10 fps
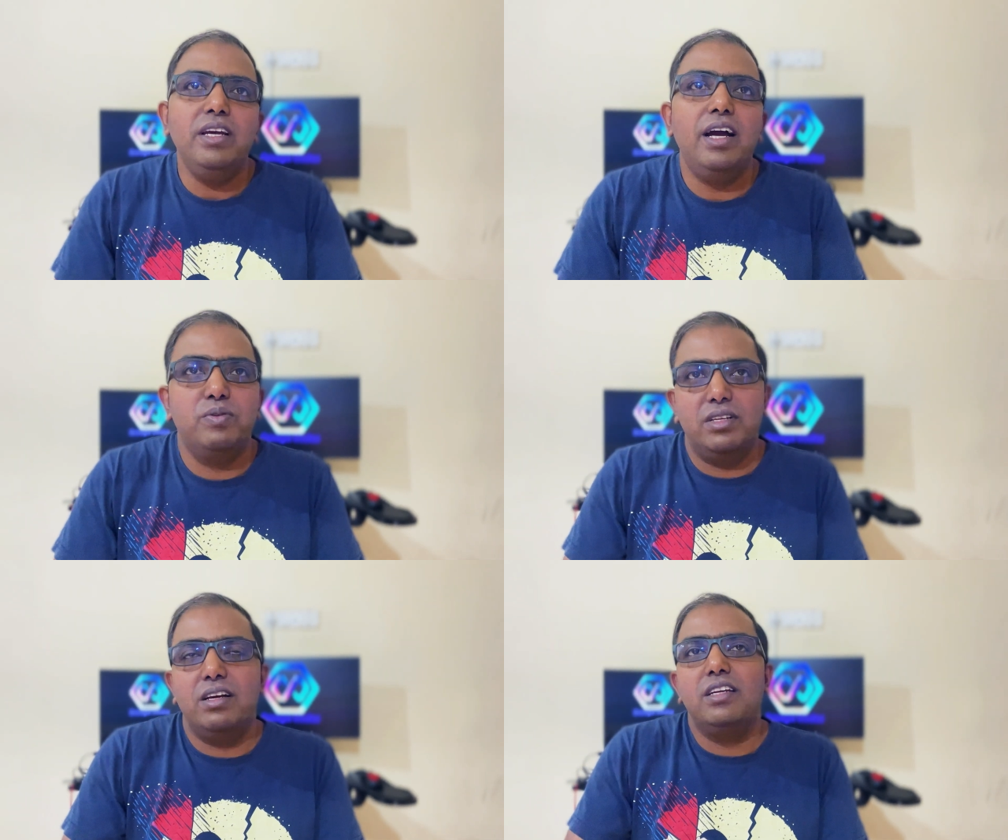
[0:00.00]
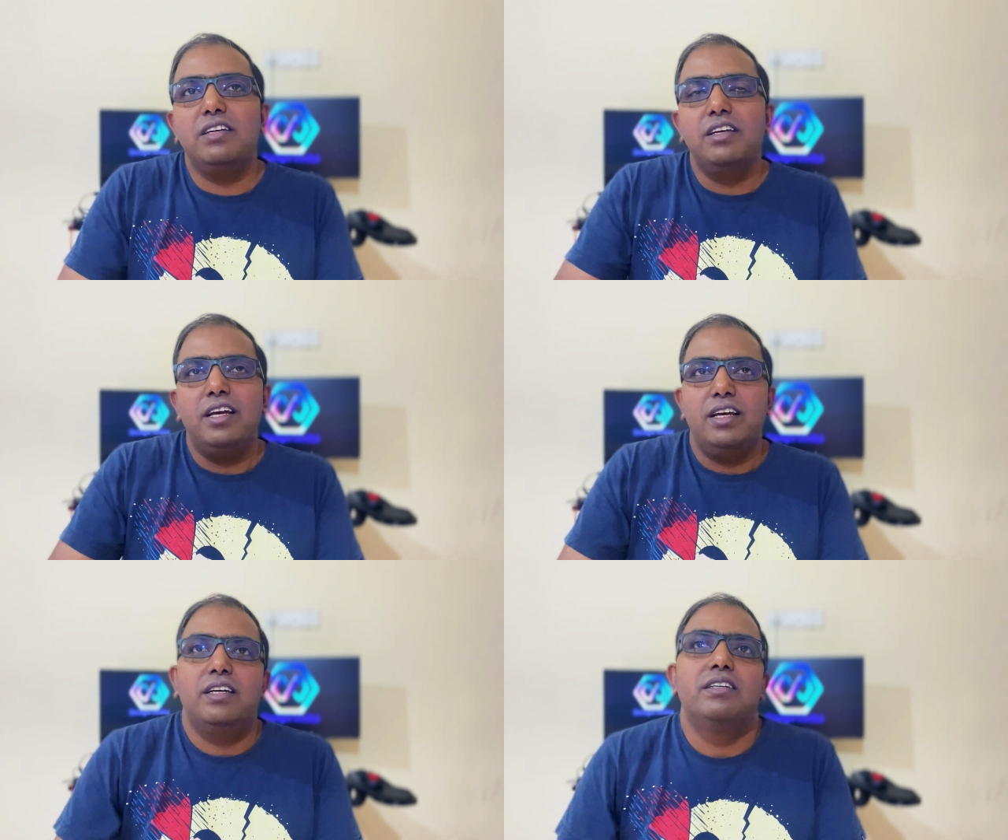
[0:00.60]
I was learning
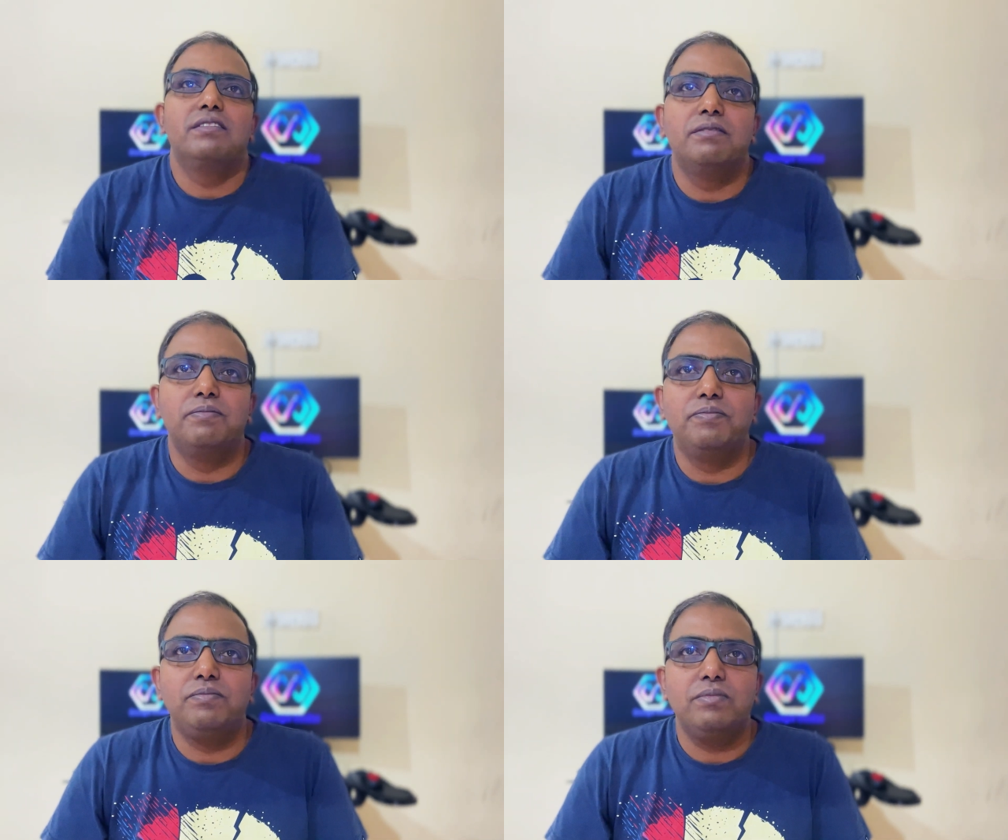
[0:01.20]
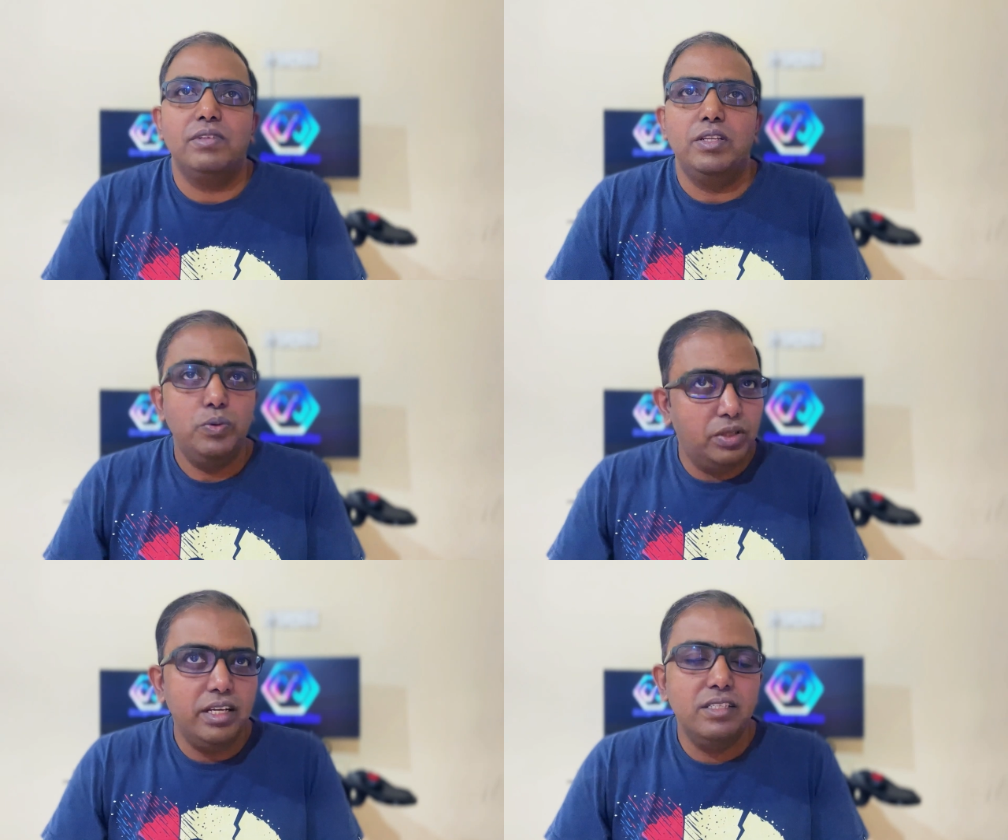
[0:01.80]

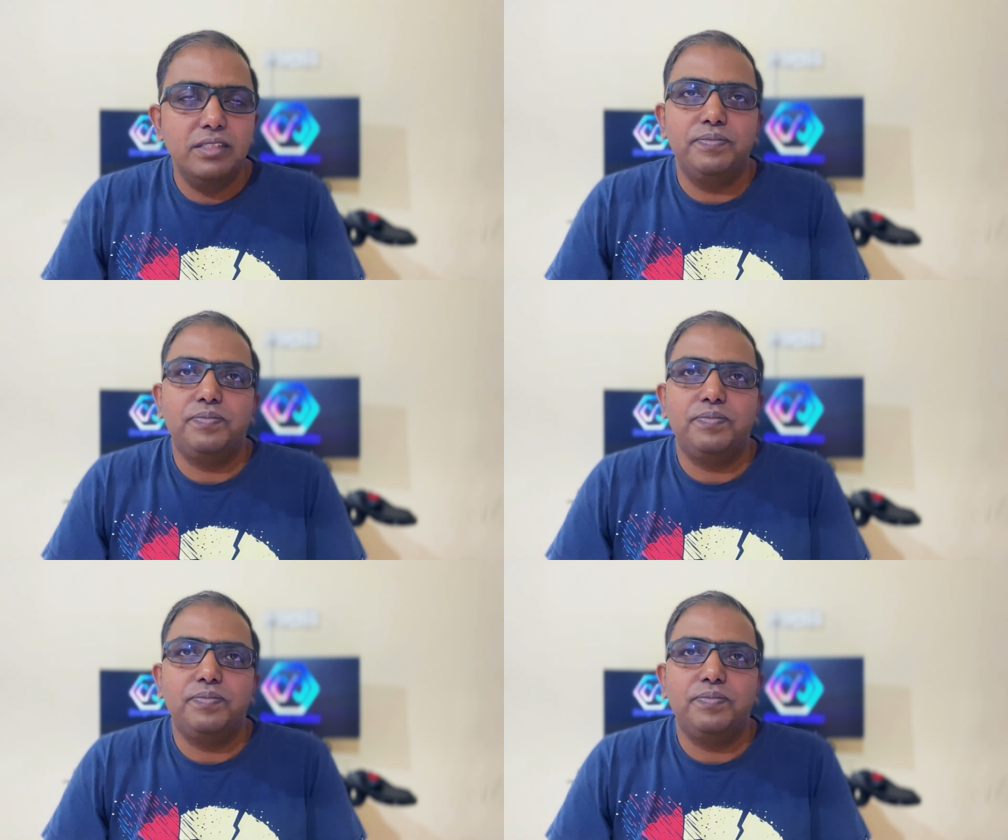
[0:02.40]
new things,